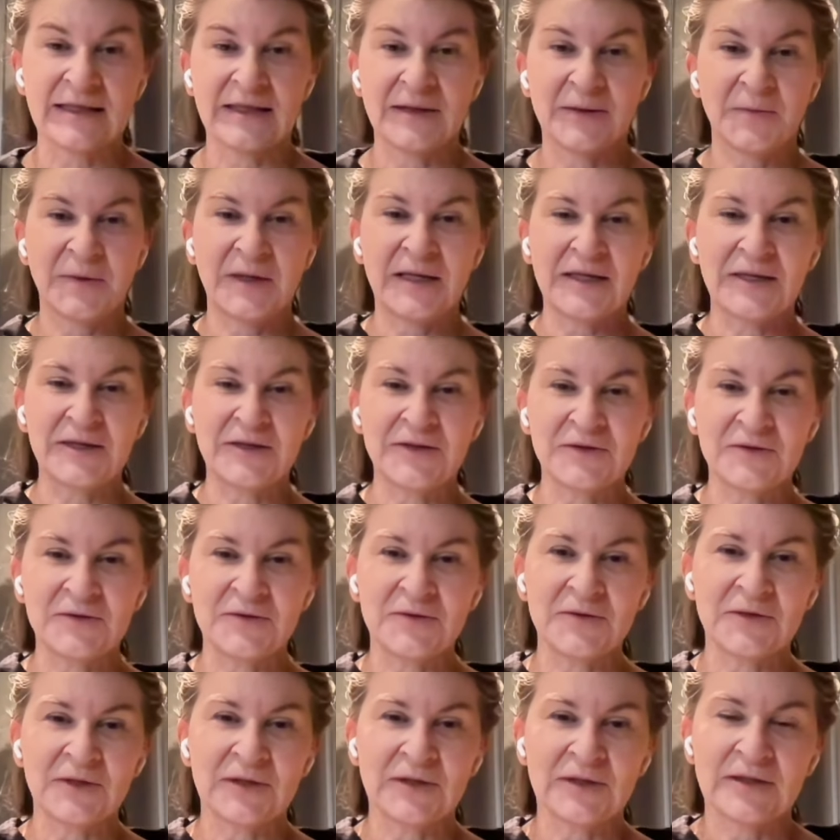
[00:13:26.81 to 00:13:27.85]
When
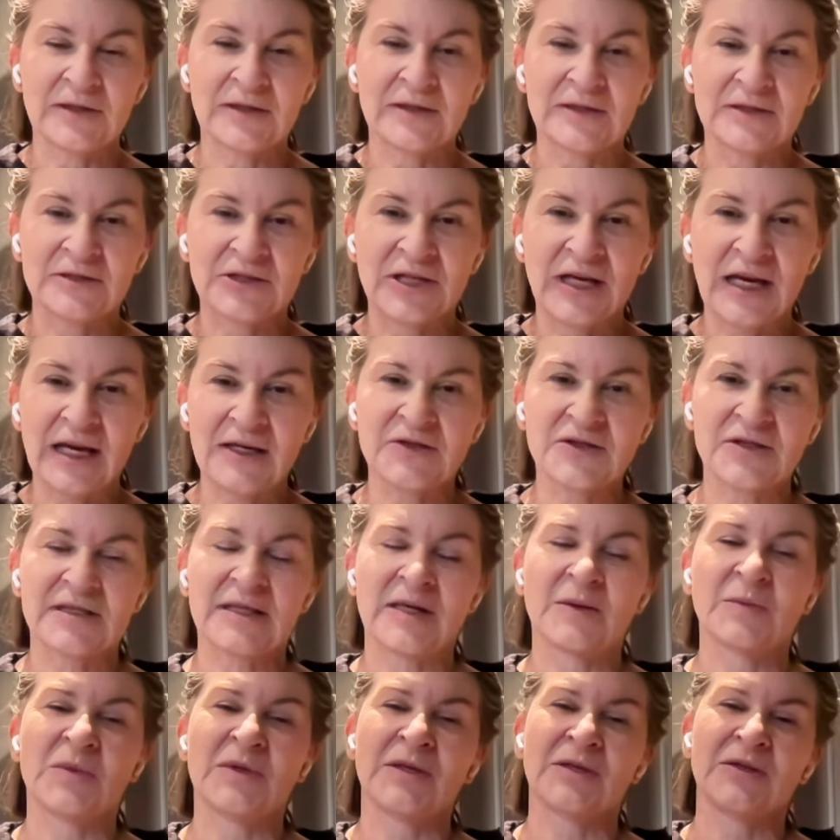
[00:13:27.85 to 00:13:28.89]
you change
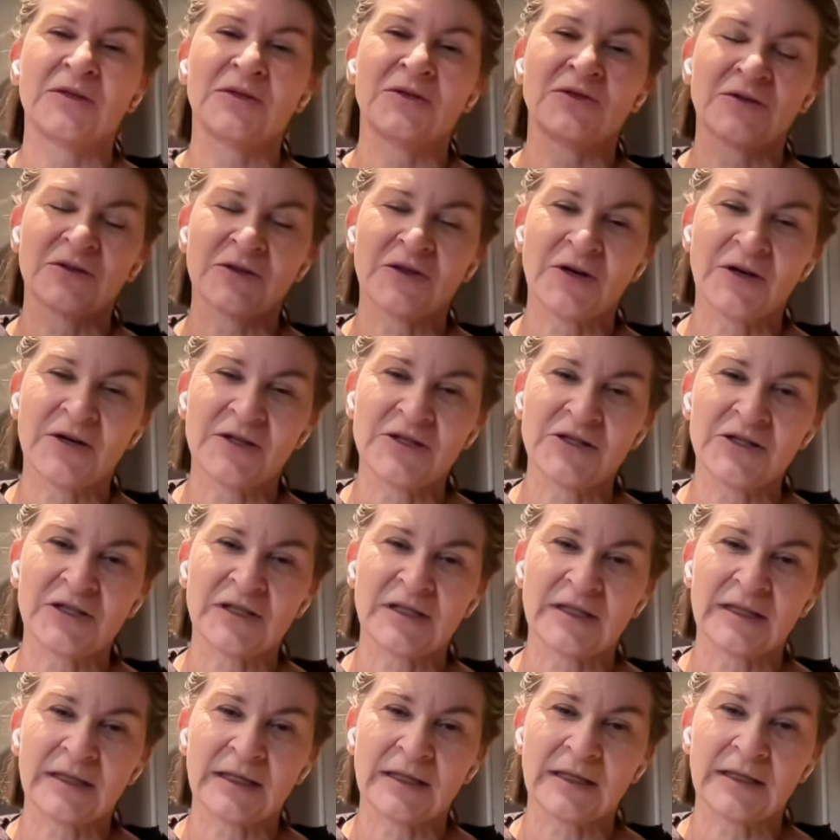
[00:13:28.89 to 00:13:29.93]
something
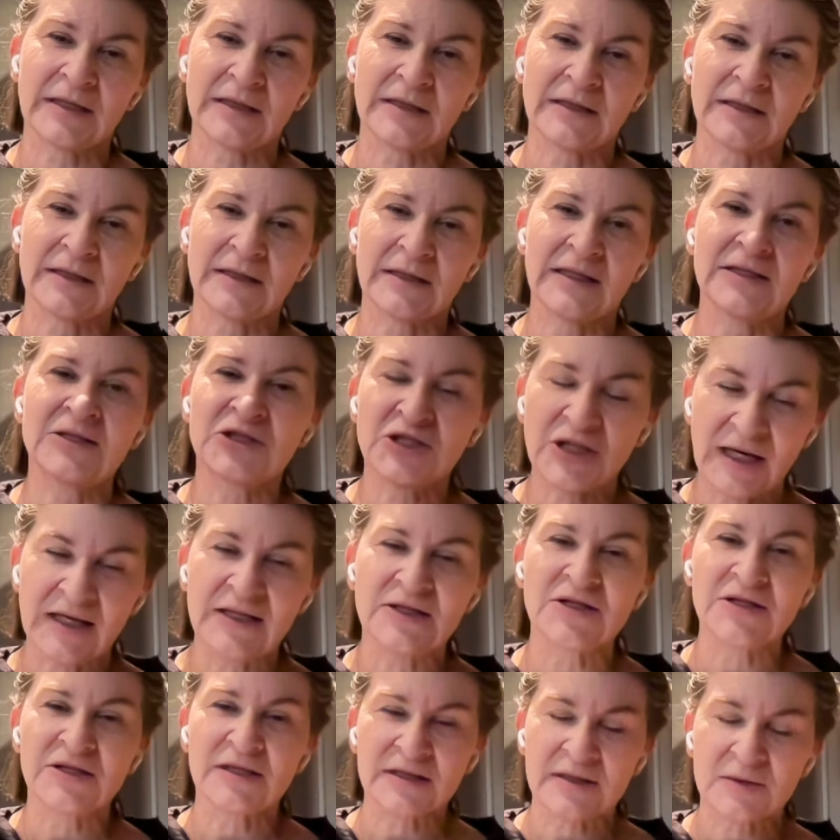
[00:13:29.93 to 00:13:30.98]
neurologically, it
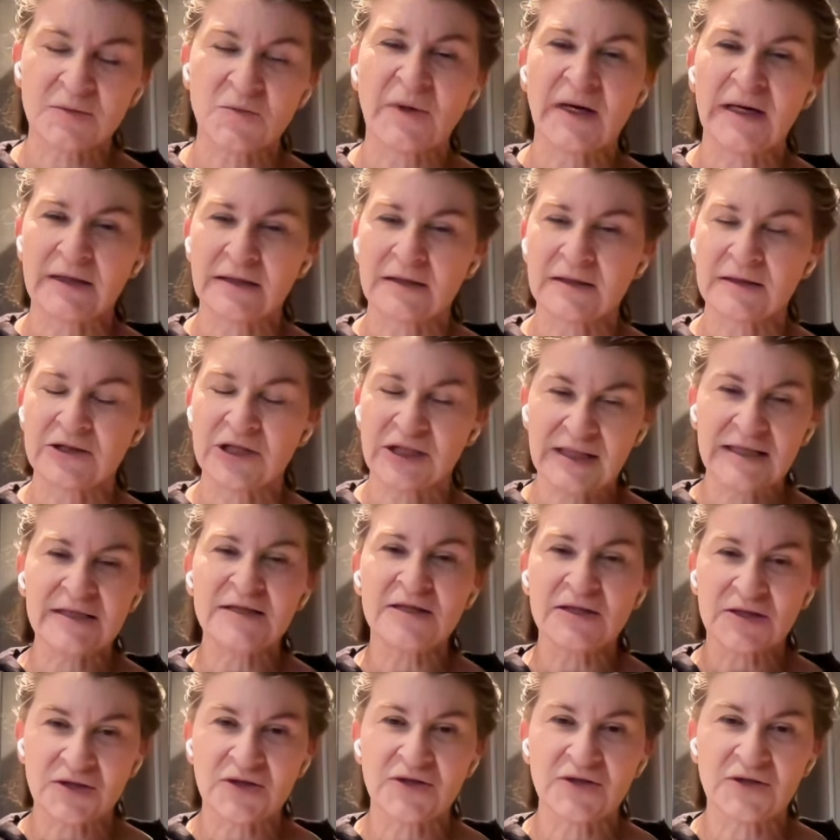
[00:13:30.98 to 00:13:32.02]
changes what
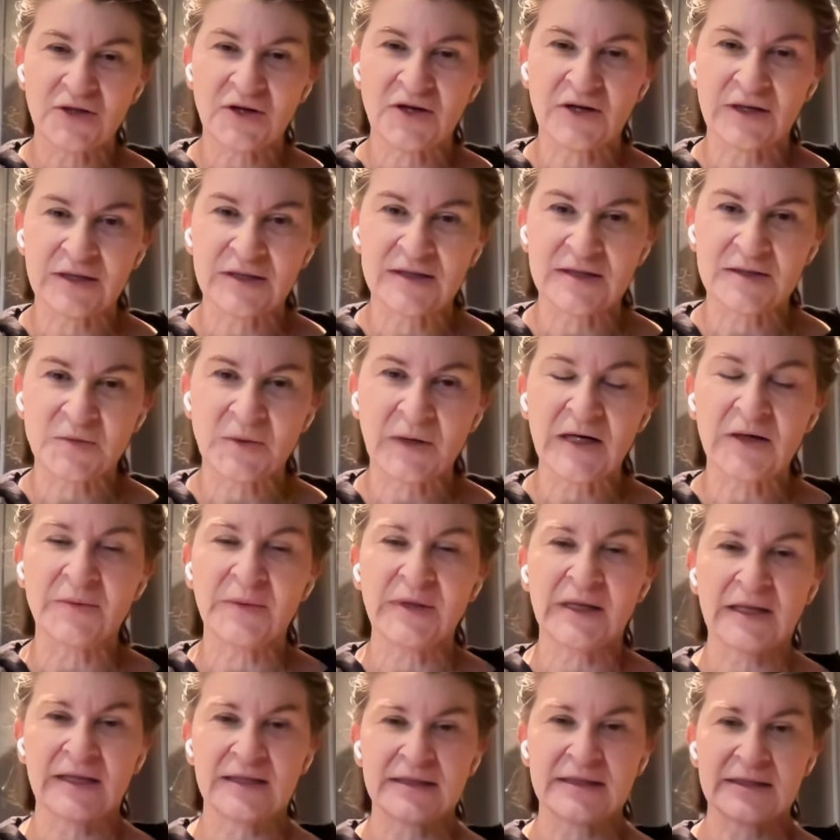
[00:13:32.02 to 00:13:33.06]
genes turn on as well
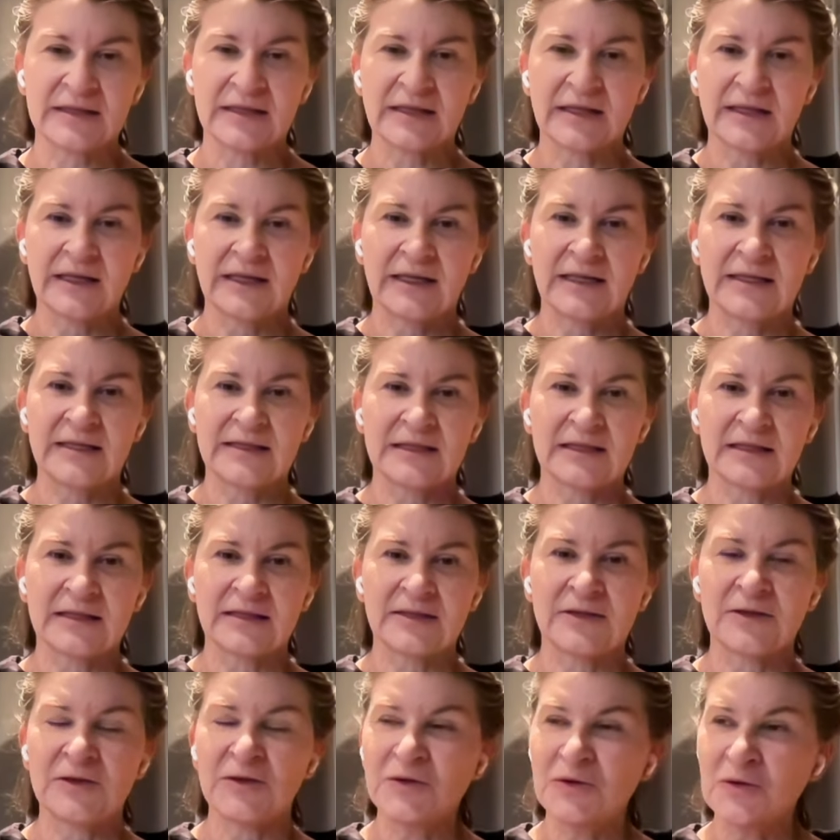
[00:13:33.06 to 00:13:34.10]
because it's a
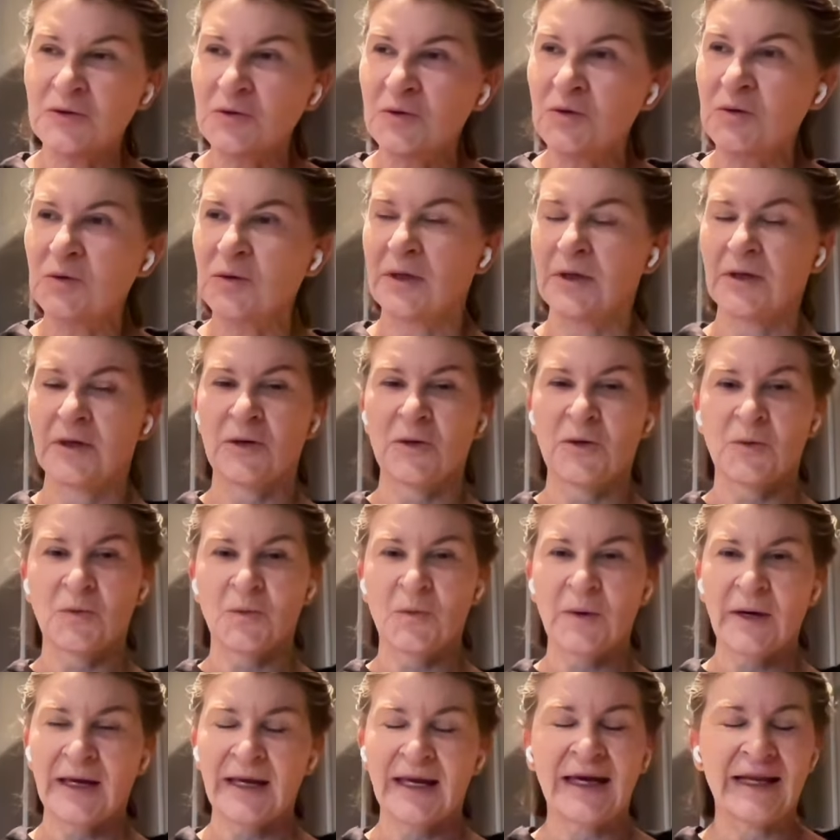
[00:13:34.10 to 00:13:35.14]
new
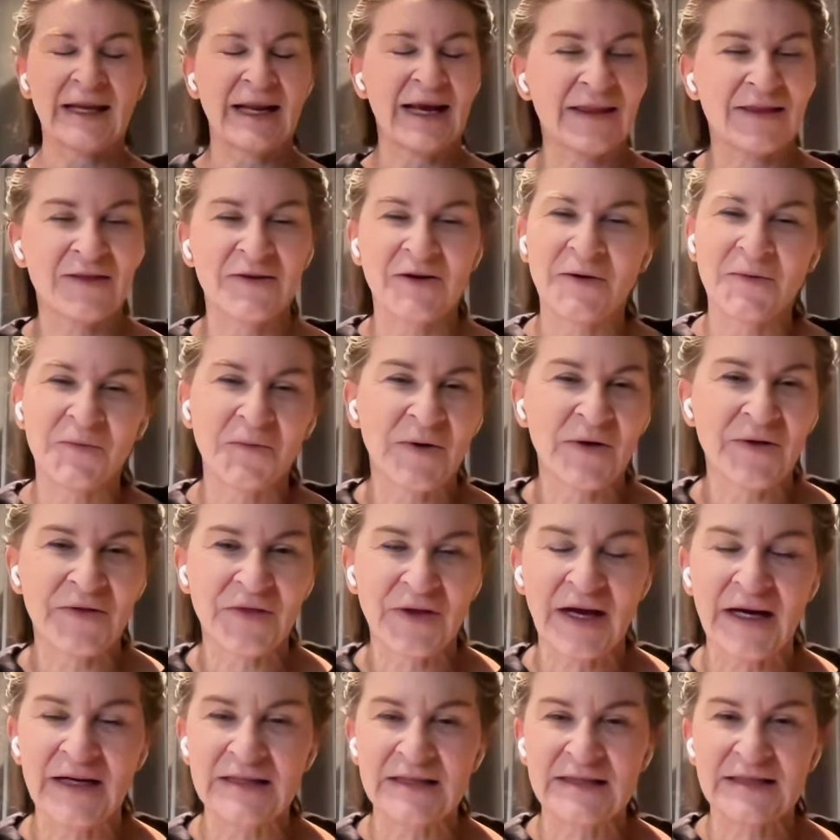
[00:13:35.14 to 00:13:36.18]
way. And I thought, Well,
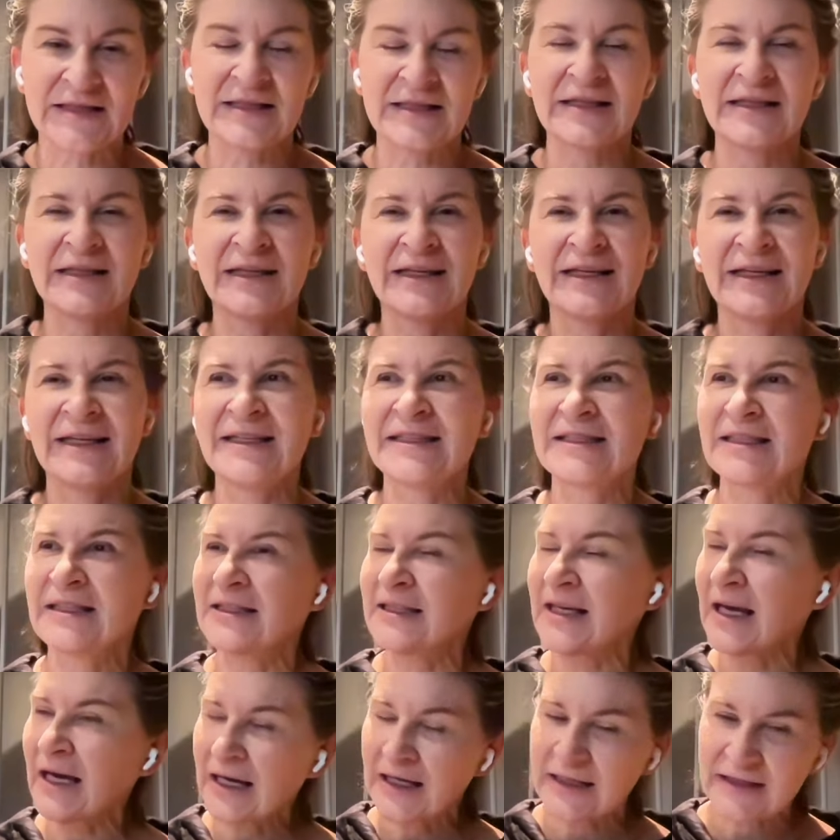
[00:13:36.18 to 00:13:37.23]
that's, he said,
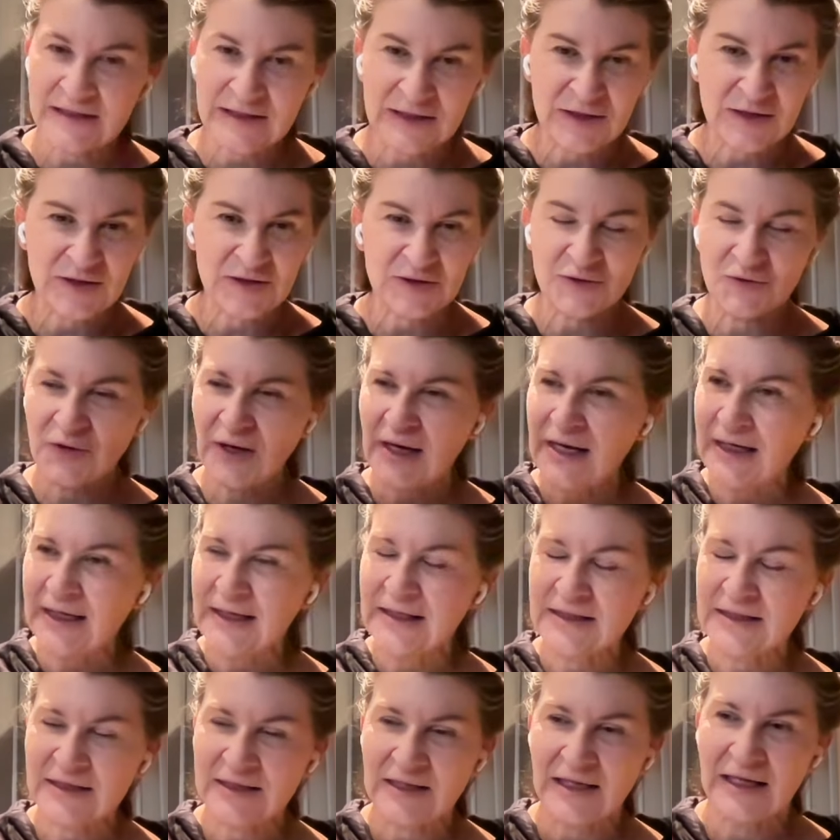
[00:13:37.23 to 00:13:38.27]
Yeah, it's straight,
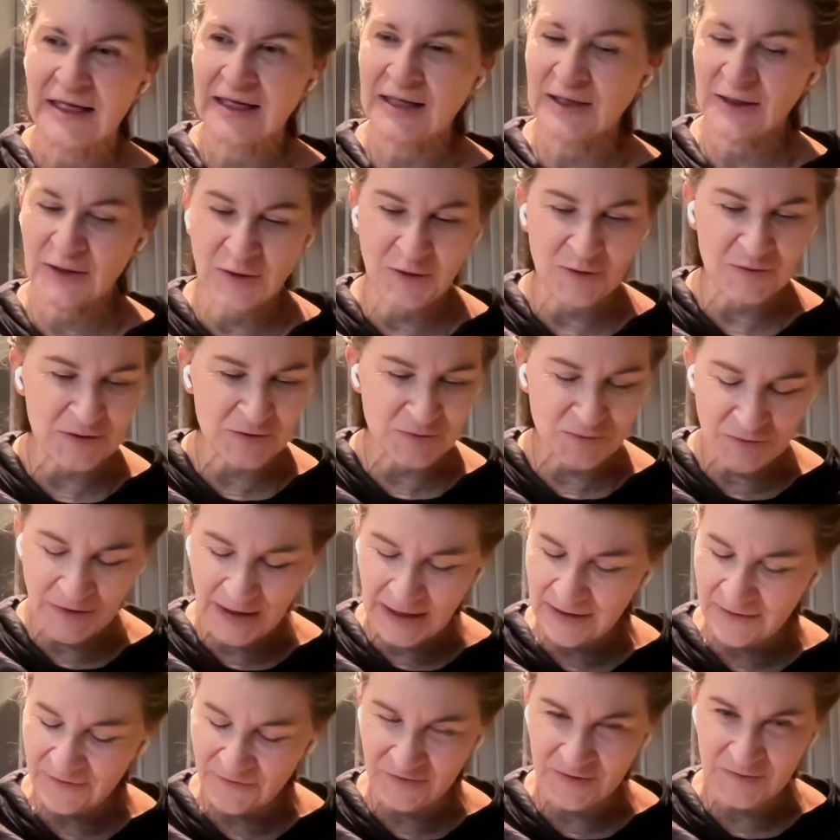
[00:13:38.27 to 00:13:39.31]
it's, it goes
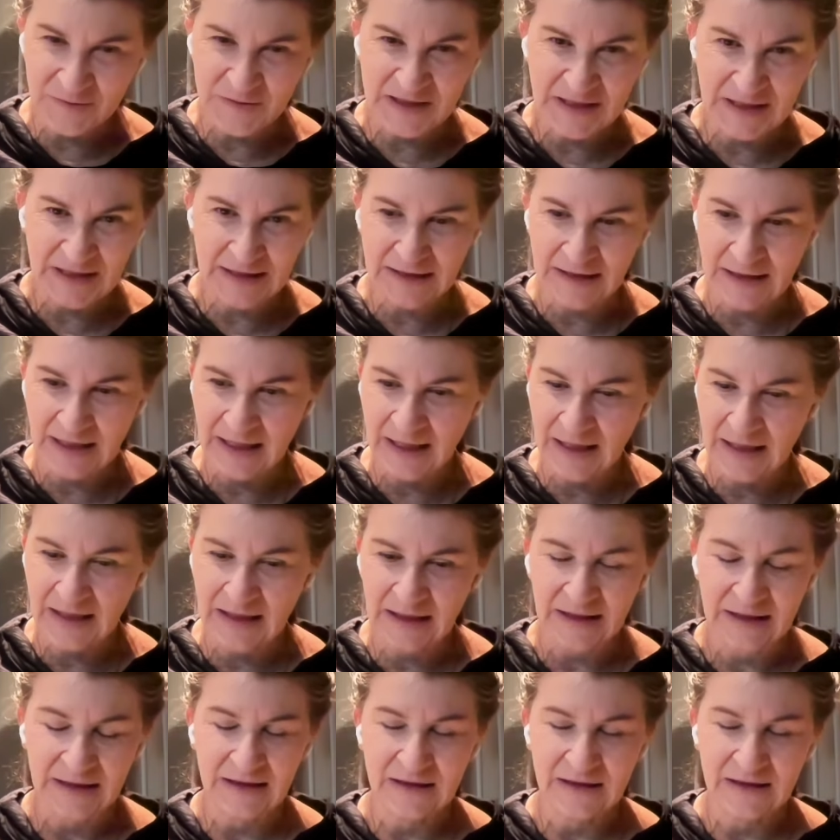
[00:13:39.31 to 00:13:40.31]
right from DNA